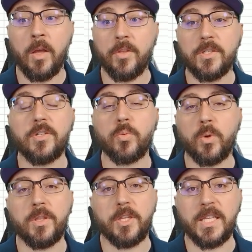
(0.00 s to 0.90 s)
This is
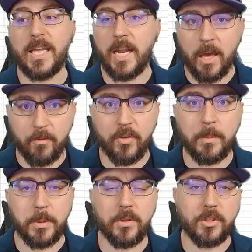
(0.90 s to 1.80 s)
one thing that every
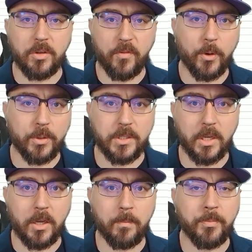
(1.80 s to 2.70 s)
build should focus
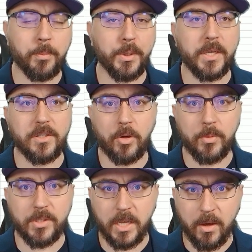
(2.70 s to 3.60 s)
on because
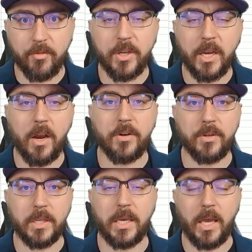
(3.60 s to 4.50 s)
almost every character
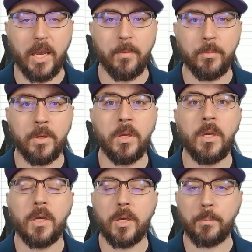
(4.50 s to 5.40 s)
in the game
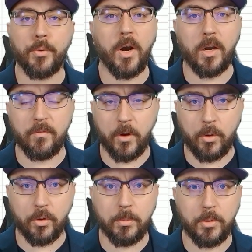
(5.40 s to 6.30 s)
can proc
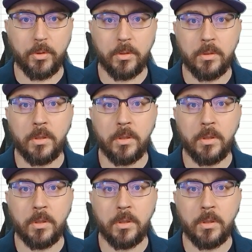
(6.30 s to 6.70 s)
vulnerable